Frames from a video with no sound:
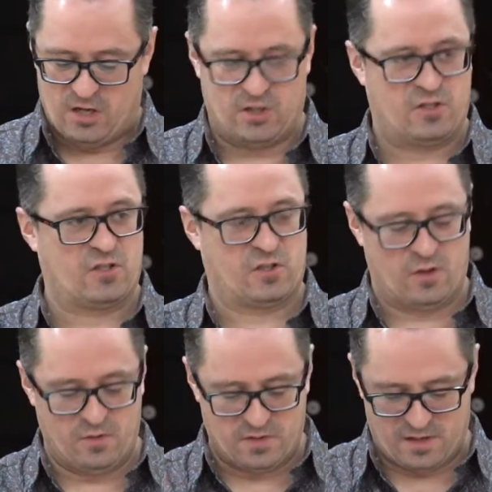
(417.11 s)

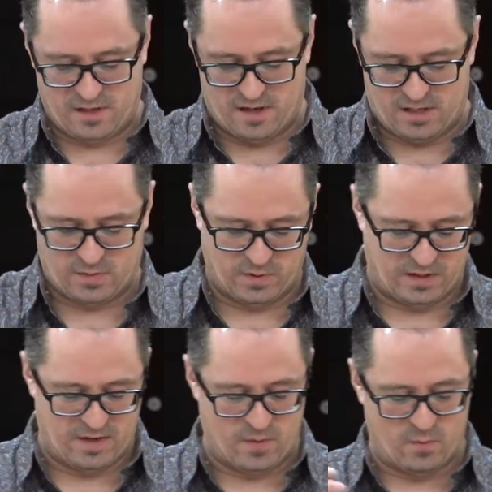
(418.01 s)
disclose the gospel
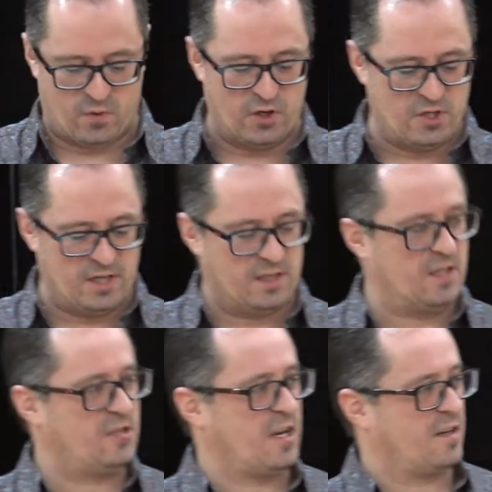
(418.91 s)
that they've been preaching to
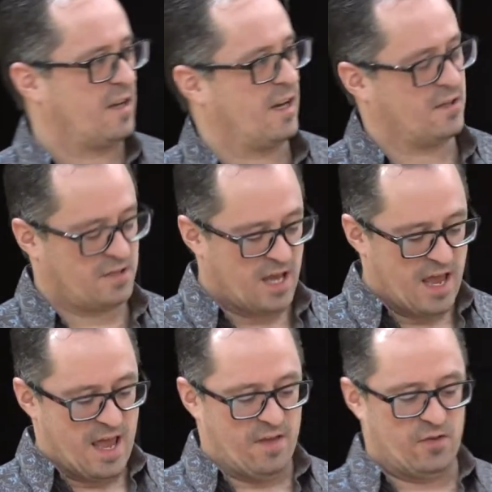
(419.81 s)
the Gentiles,
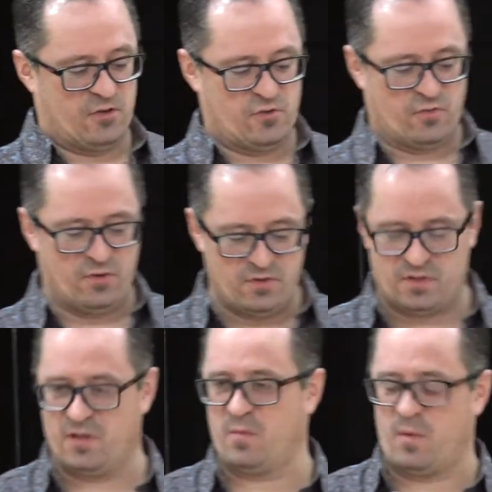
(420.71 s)
and the Jerusalem